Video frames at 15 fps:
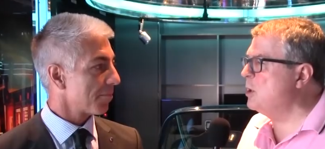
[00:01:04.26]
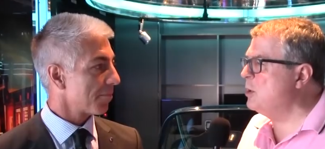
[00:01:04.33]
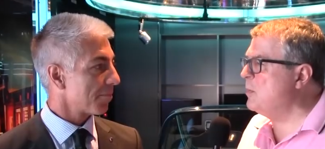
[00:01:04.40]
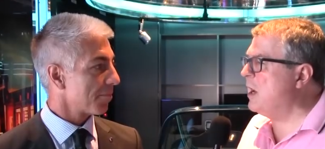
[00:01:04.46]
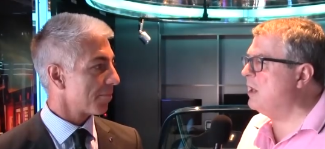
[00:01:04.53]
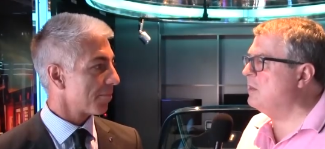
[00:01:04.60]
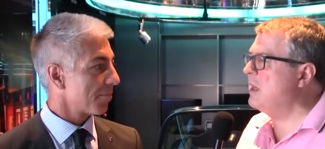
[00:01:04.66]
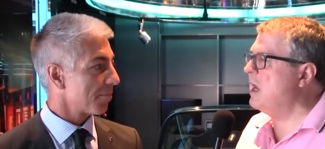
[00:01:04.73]
Speaker 1: bit
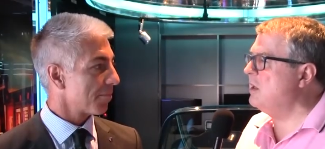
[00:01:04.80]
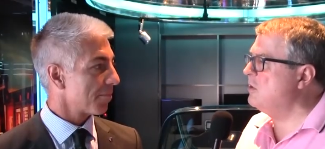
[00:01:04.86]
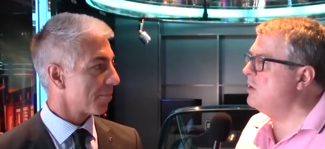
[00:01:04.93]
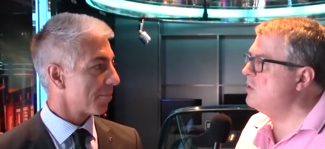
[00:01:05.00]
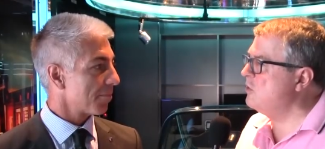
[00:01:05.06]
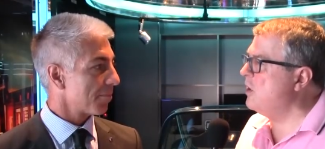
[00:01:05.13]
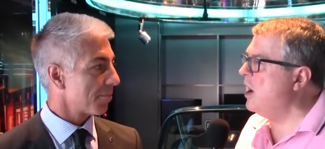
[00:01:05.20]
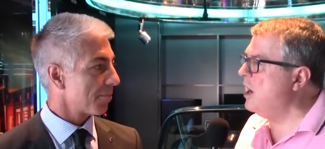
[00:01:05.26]
about that
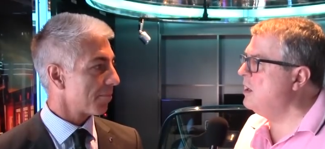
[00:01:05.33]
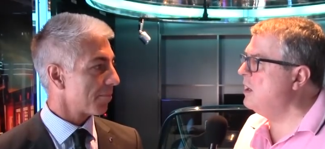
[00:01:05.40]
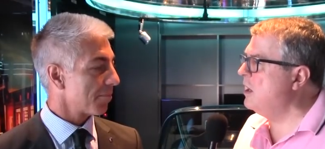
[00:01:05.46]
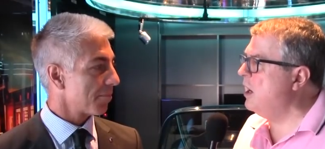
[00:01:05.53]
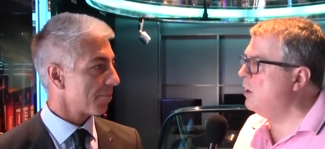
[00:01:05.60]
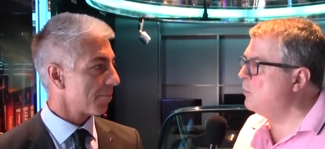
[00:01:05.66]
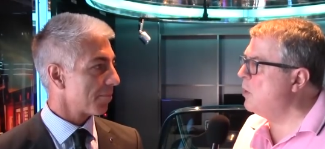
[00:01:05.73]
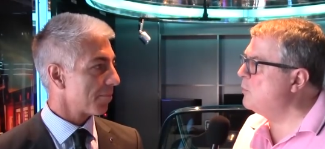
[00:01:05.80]
design and
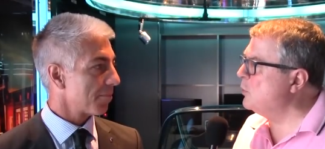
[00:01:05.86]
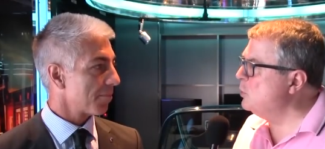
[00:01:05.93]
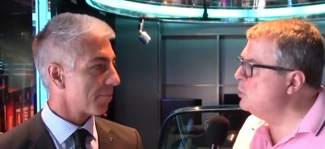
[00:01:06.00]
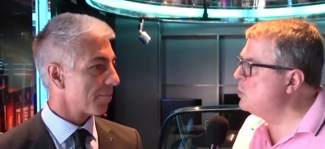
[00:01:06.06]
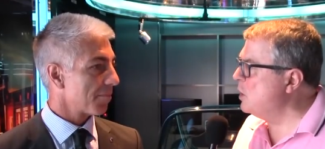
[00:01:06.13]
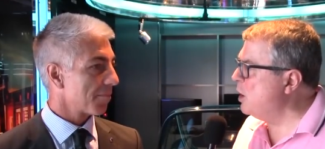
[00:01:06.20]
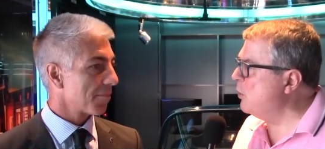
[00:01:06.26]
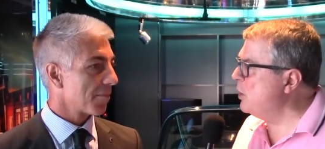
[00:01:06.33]
how
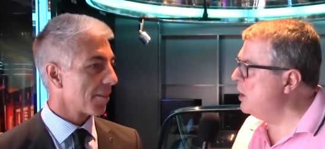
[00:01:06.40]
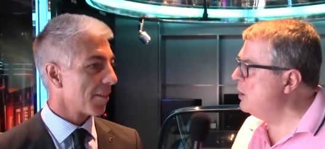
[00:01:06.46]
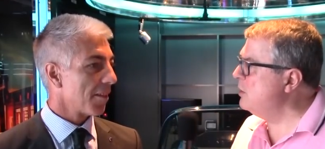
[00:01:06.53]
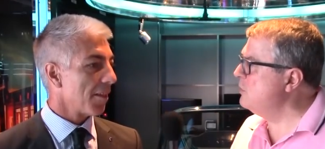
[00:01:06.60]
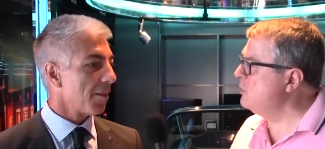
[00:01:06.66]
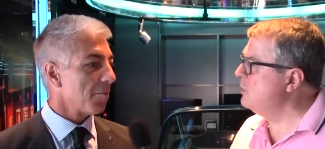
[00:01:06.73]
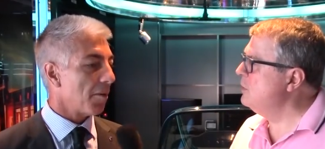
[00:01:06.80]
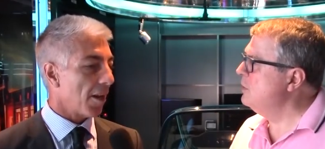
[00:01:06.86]
revolutionary it
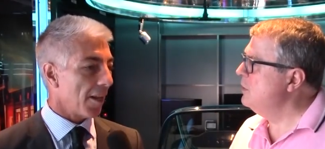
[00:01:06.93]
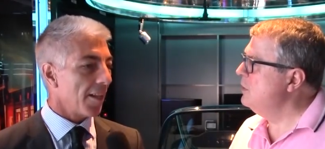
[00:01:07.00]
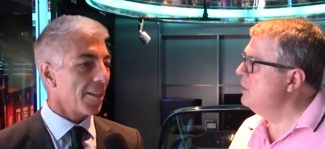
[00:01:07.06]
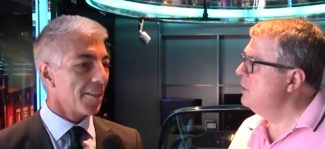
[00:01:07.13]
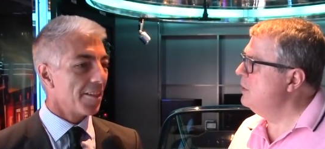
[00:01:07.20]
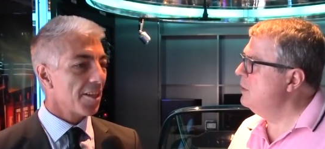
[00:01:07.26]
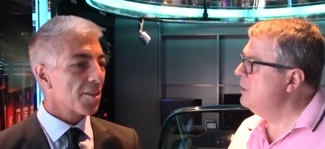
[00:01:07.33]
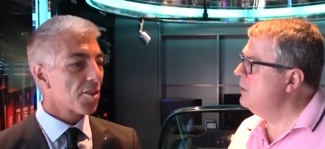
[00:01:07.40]
is.
Speaker 2: Well,
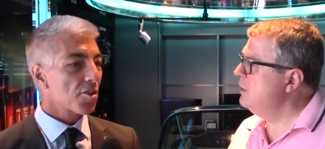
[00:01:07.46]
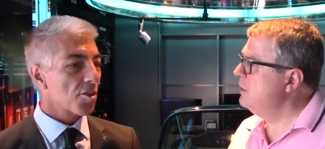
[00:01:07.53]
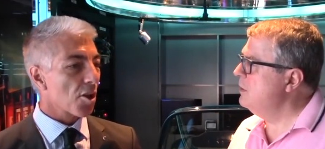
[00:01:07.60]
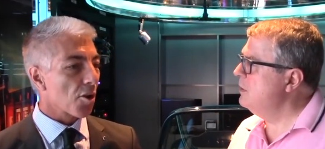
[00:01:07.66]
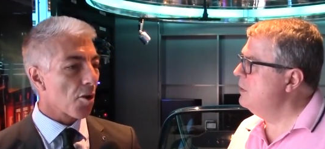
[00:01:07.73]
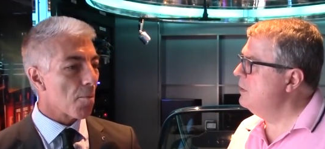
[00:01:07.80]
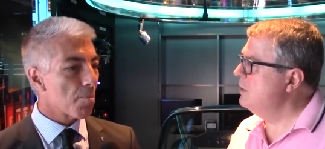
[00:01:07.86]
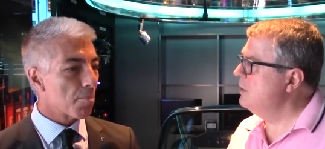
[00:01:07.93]
this is a
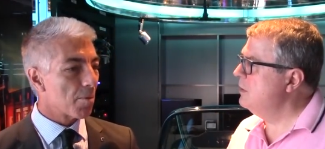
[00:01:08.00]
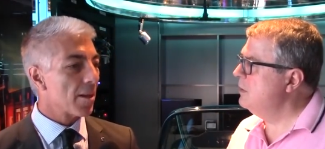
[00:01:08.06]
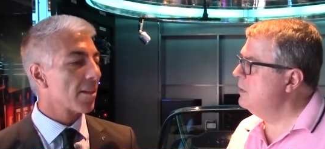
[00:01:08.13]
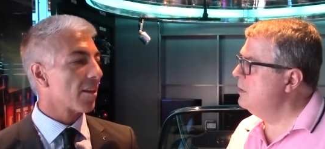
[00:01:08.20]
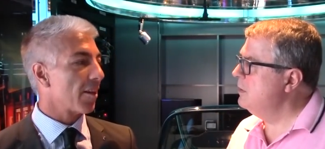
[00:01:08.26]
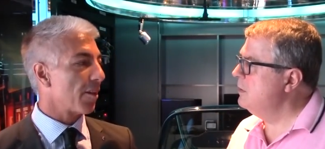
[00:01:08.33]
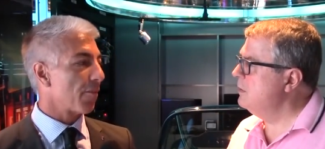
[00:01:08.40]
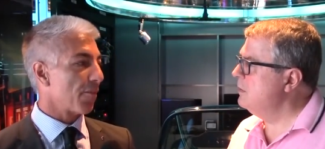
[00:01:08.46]

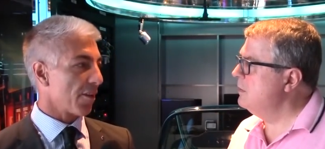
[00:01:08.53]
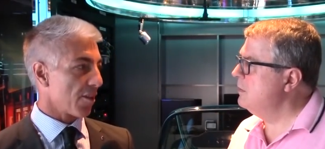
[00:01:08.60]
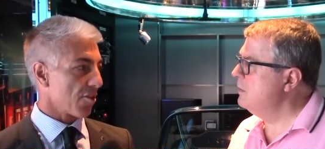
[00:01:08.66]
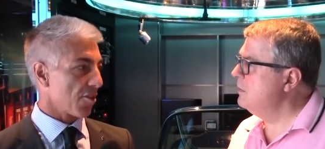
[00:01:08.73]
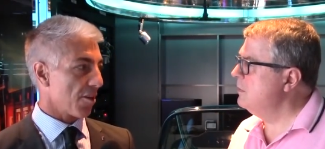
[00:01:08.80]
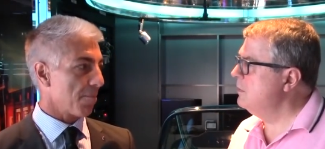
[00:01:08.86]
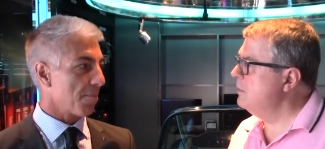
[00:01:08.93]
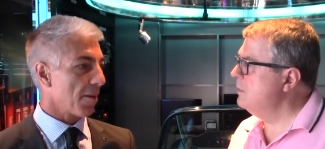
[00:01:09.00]
completely different
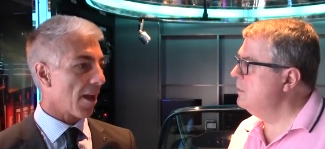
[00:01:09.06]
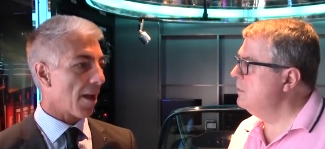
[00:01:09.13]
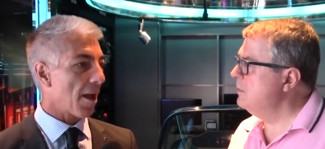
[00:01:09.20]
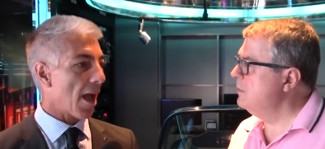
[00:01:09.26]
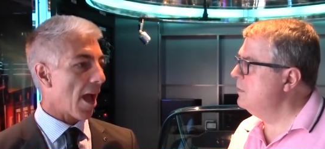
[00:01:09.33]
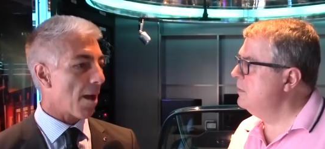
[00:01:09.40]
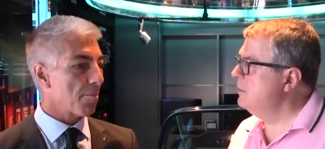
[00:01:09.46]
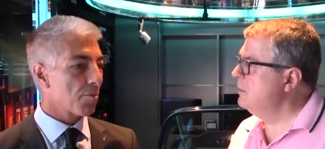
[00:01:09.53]
ship.
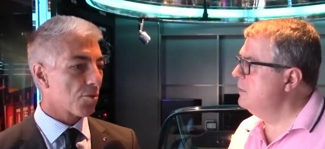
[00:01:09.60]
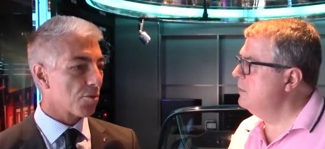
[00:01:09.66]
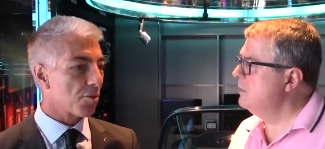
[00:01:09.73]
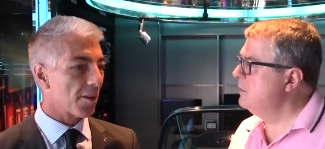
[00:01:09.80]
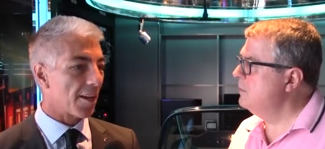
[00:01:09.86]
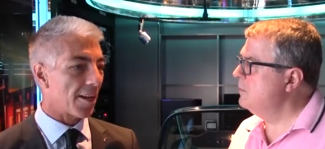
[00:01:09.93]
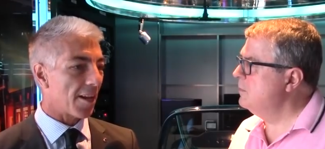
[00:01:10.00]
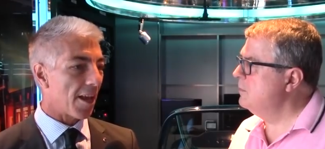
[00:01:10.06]
I, am
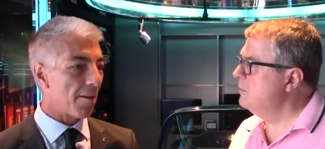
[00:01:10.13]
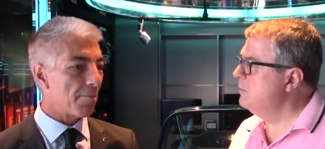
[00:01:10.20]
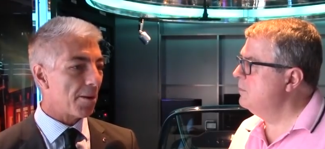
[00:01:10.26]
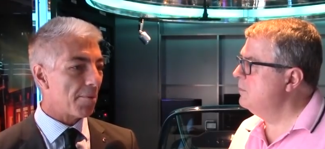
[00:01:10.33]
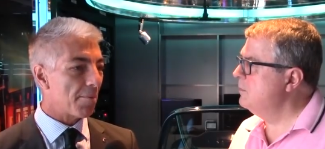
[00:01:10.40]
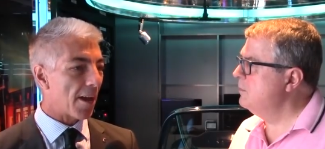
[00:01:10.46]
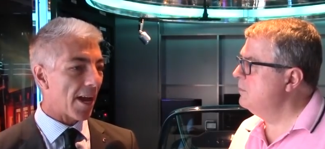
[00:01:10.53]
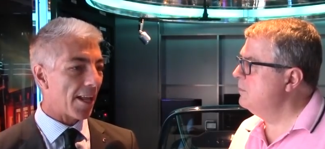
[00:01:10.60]
sure that
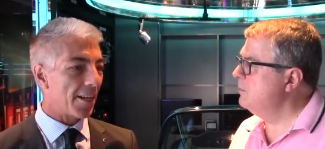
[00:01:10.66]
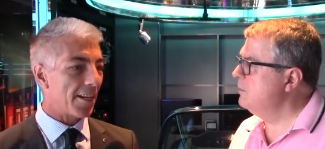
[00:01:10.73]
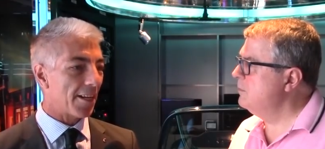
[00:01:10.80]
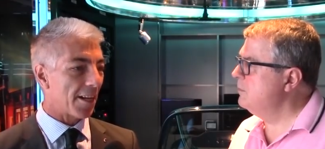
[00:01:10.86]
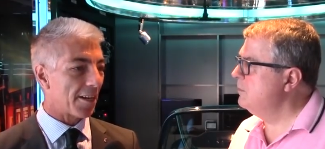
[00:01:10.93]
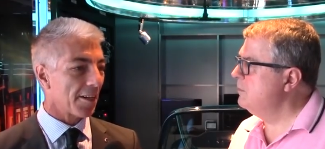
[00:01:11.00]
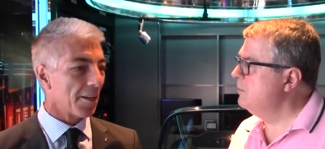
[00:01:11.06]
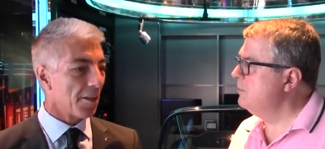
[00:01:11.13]
everybody
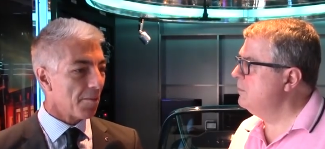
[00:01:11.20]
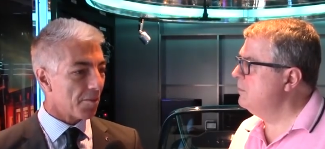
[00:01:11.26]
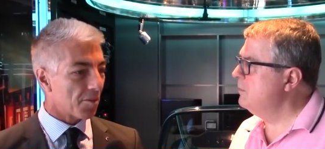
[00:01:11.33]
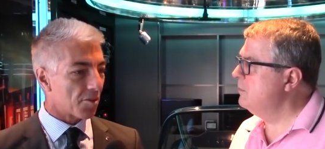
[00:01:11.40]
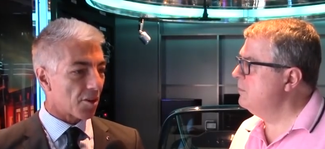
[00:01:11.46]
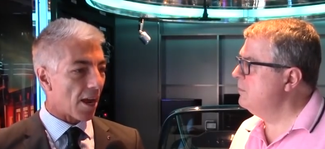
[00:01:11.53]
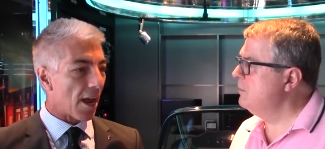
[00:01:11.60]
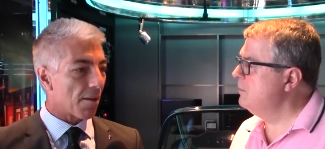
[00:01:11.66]
that
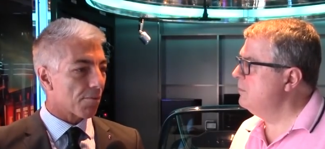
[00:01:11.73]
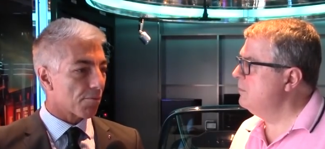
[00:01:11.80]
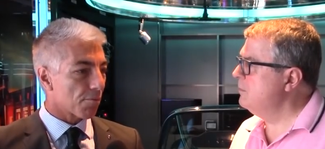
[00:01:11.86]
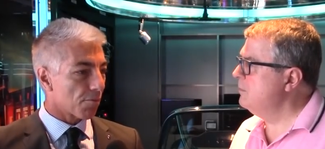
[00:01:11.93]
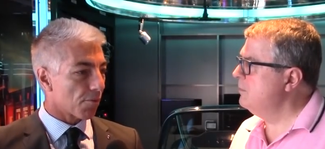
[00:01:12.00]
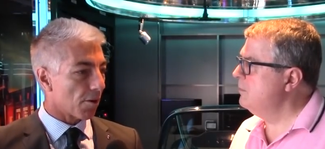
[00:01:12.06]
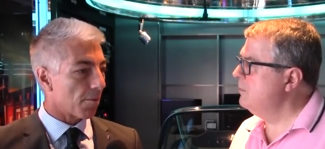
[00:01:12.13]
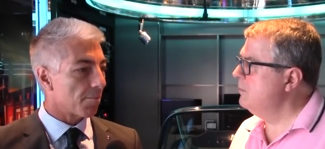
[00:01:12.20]
drive
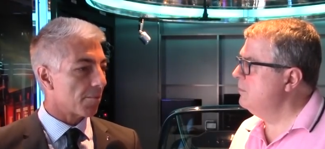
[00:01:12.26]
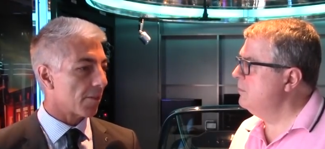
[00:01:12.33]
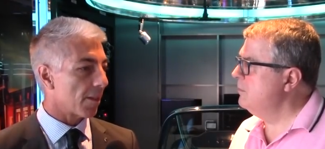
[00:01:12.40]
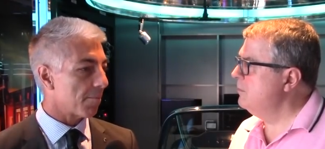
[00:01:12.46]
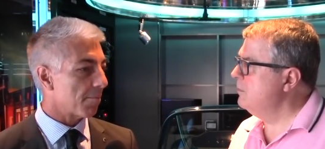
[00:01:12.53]
from